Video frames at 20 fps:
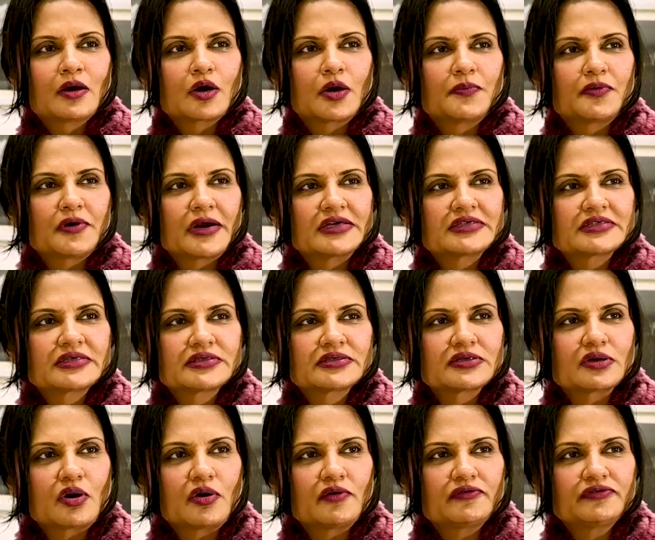
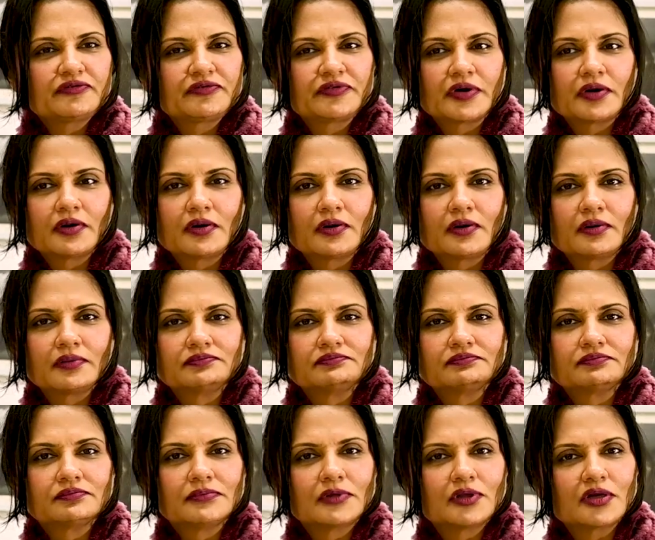comprises of
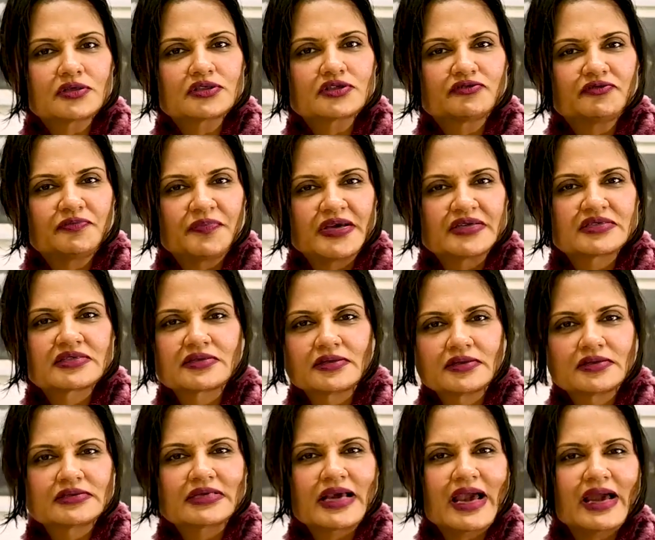lots of
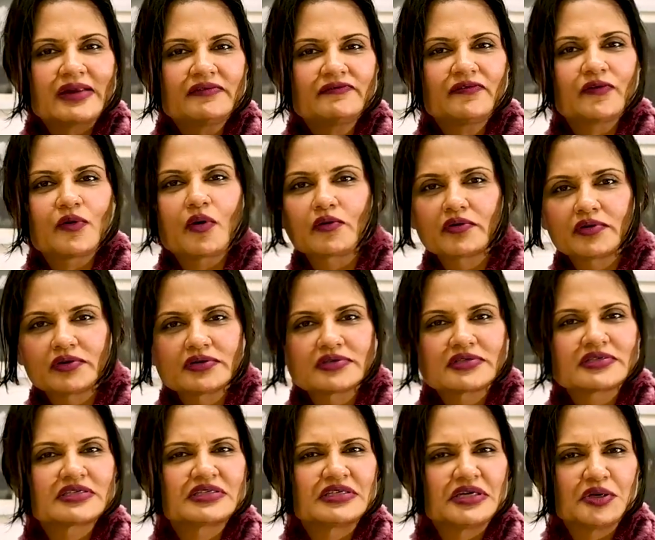pastels and
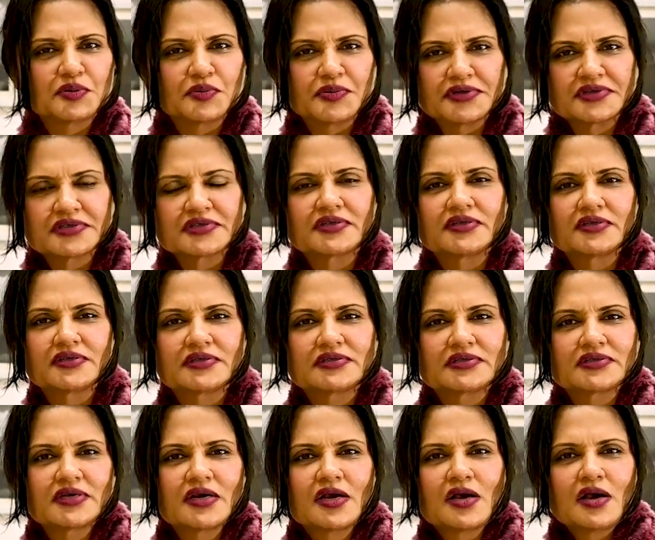florals,
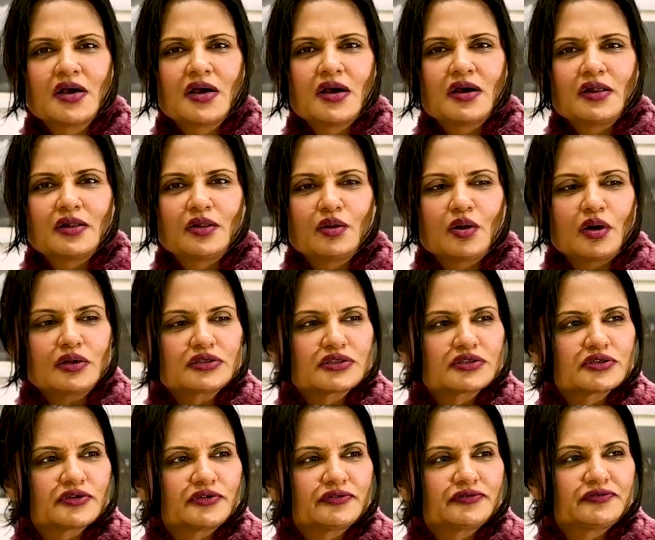sequences,
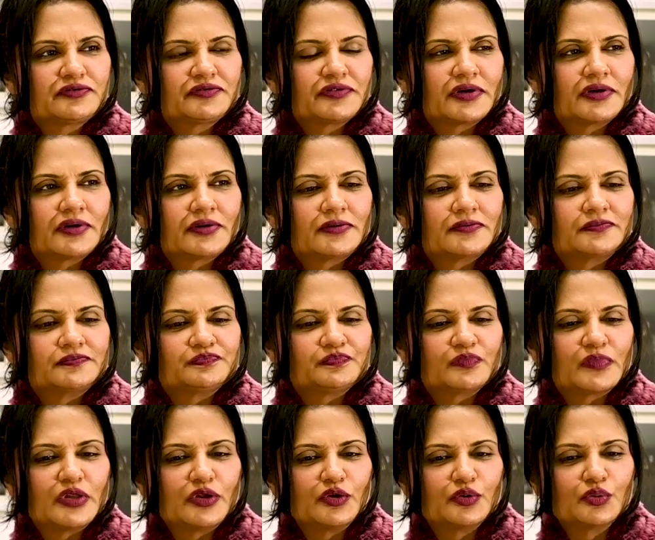lots of
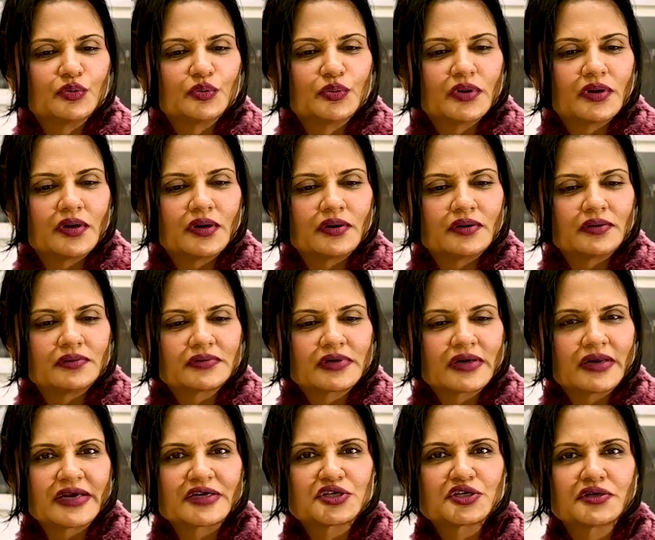new
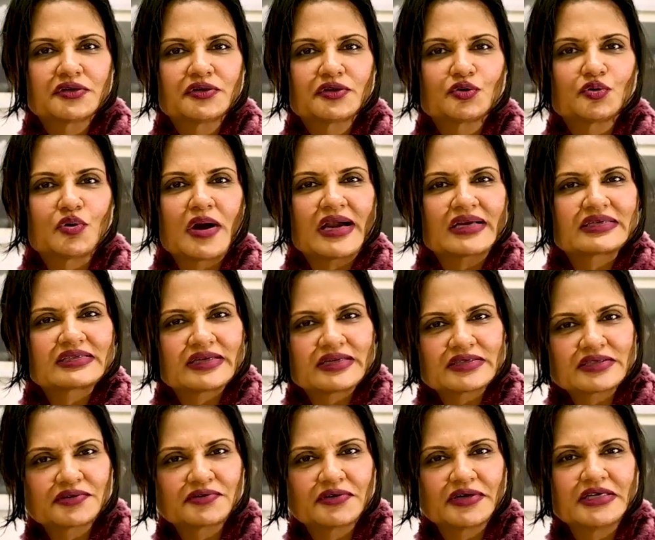collection through
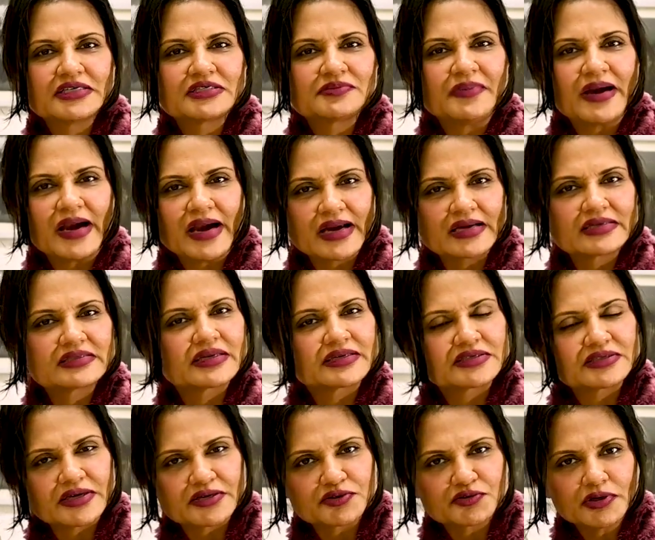accessories, bags,
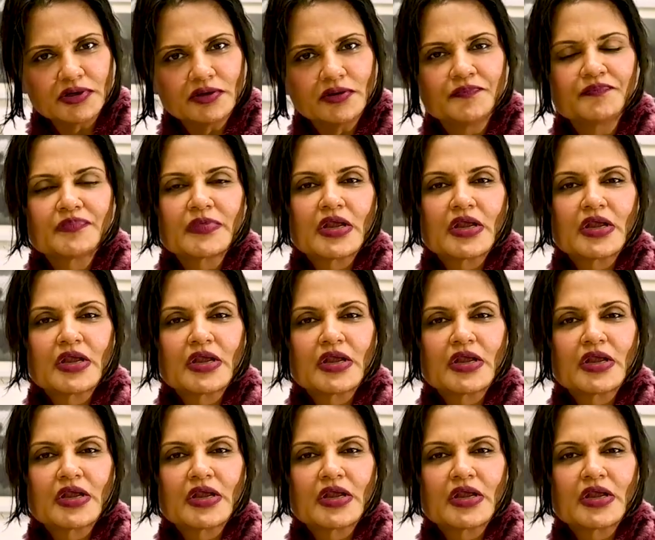etc.